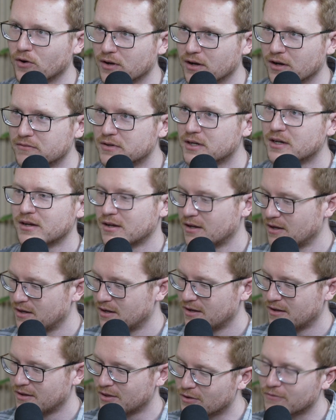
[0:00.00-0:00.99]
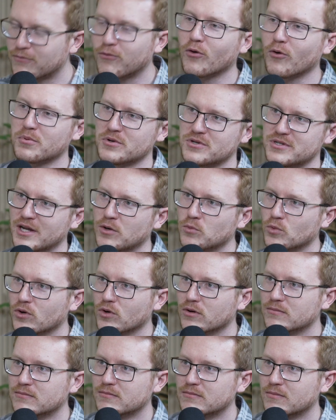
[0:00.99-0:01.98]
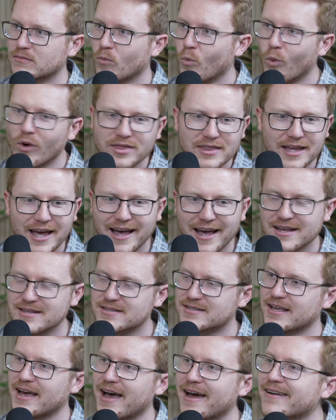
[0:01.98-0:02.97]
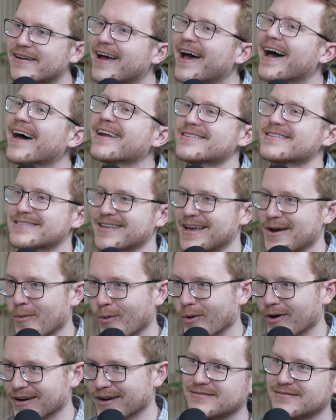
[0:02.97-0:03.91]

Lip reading: of, the 4% rule. What the heck is that? How does that work?